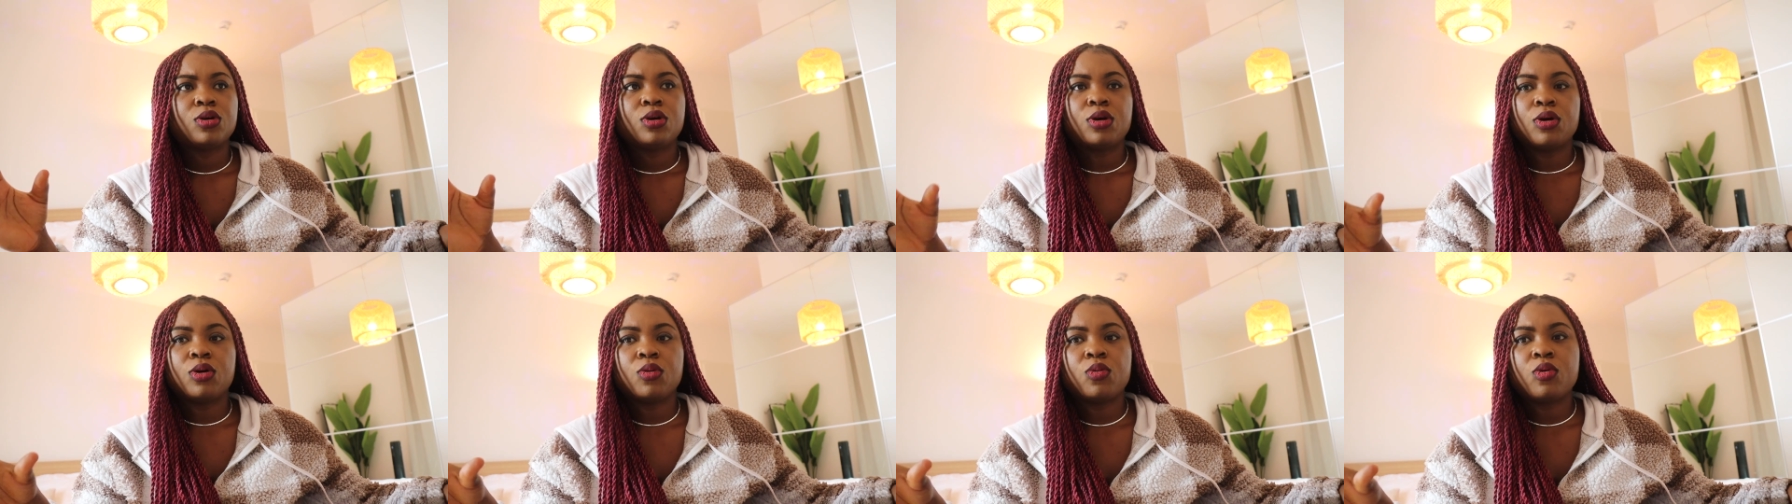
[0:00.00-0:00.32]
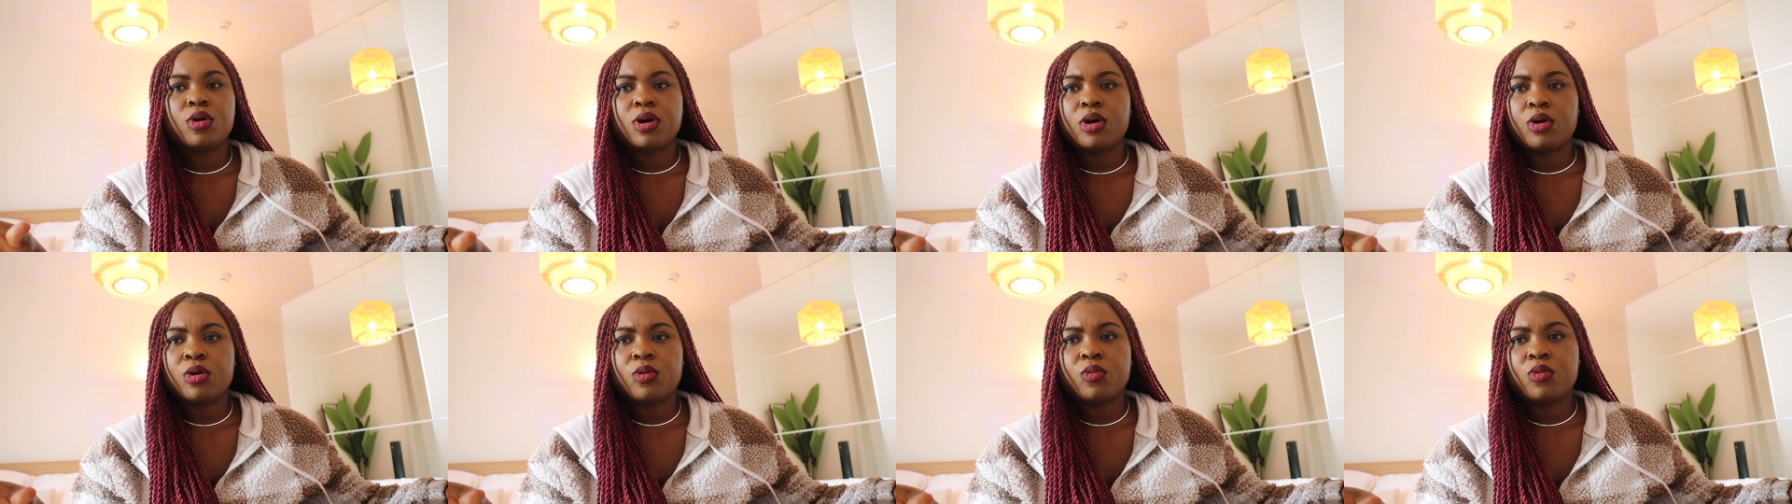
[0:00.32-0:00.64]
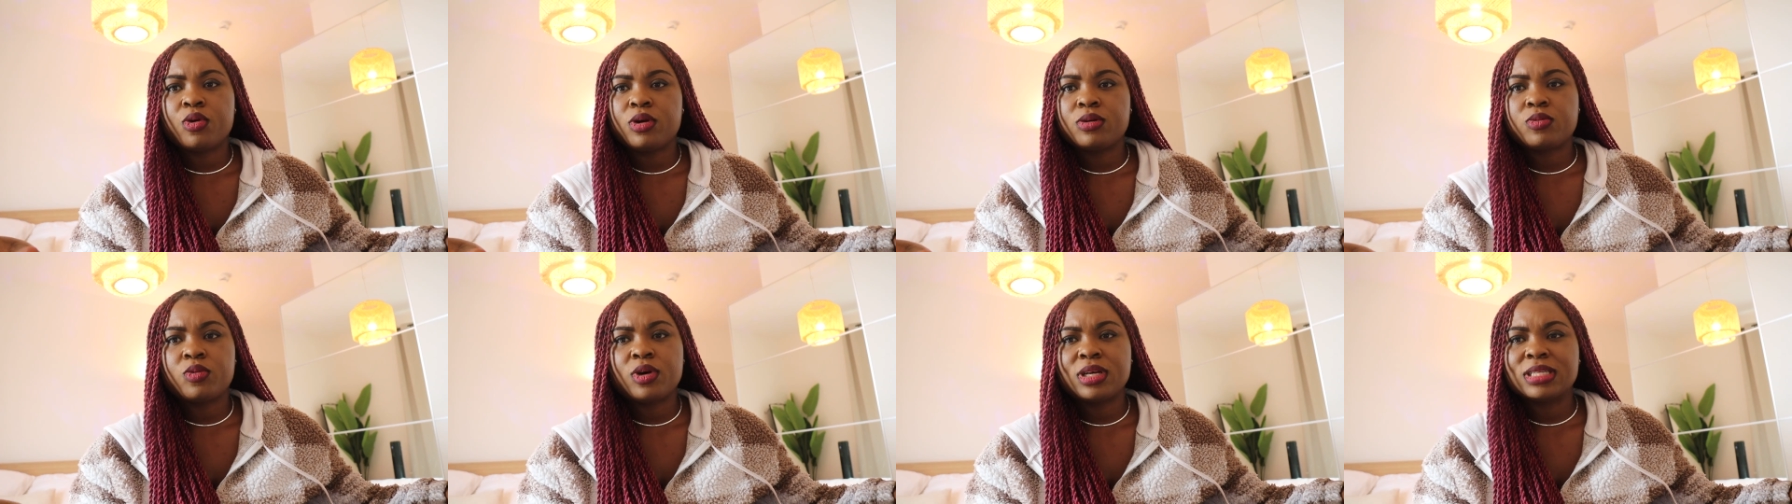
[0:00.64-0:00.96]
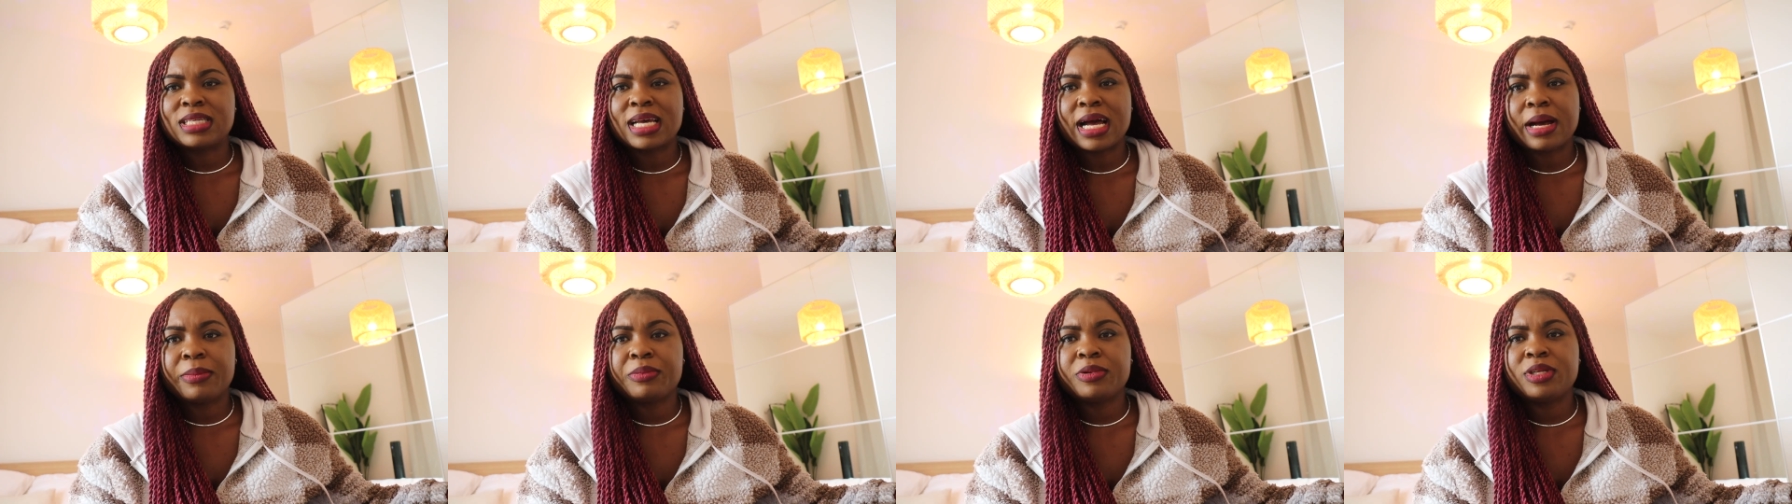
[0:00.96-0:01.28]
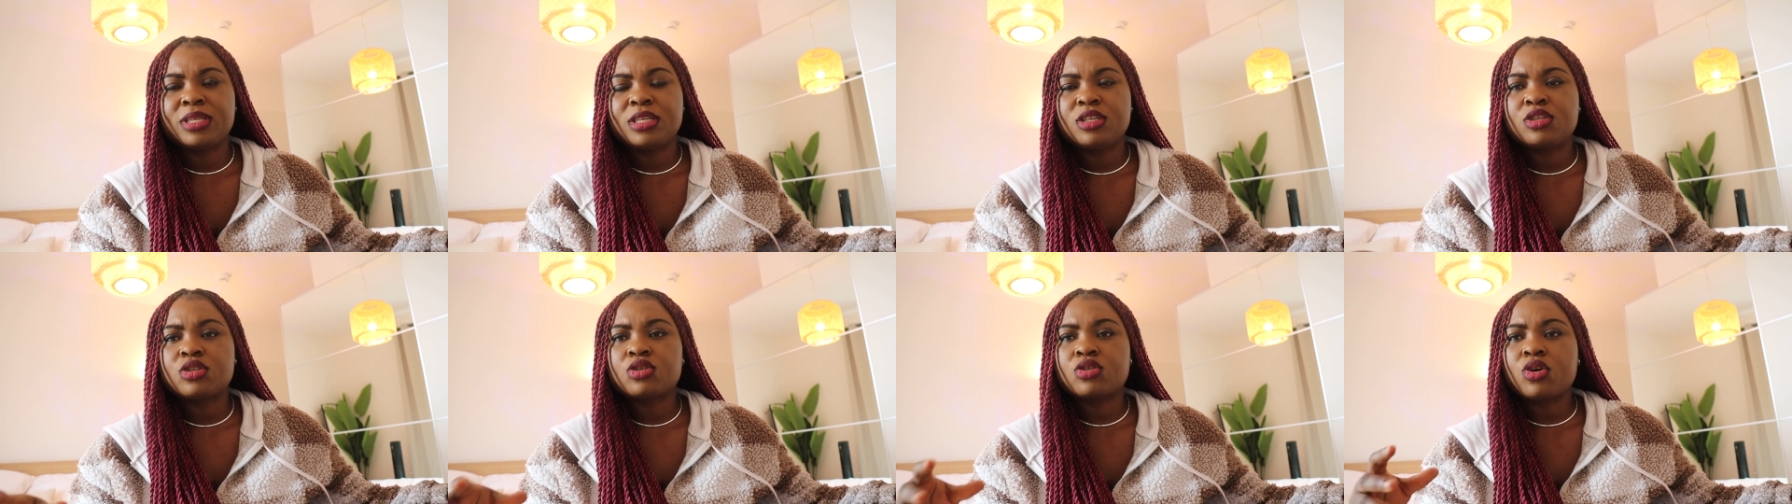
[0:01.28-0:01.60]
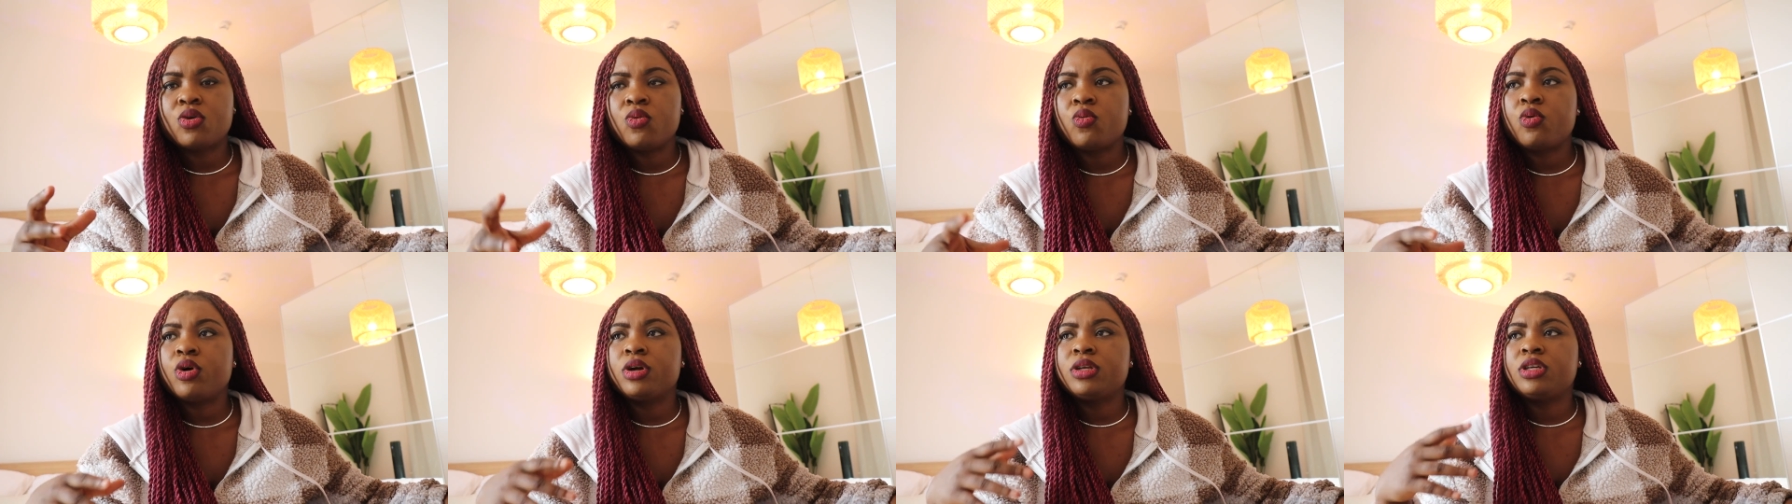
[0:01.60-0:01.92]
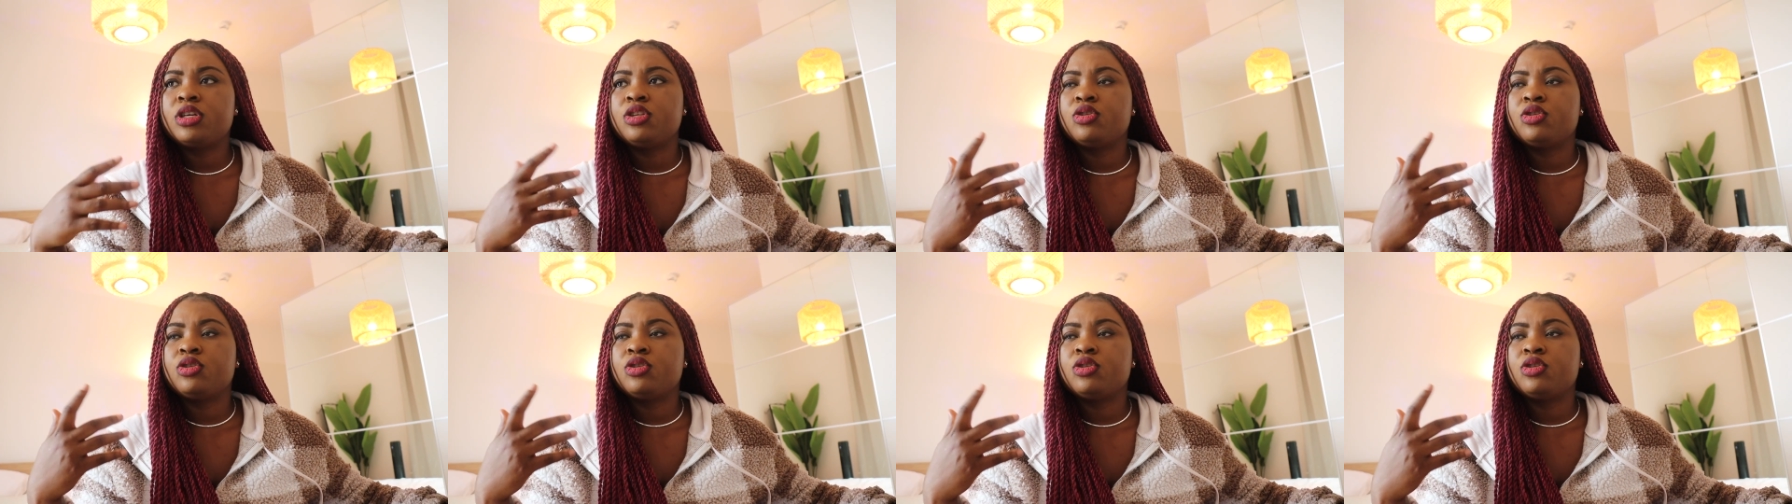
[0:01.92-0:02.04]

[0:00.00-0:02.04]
what's happening? Is someone,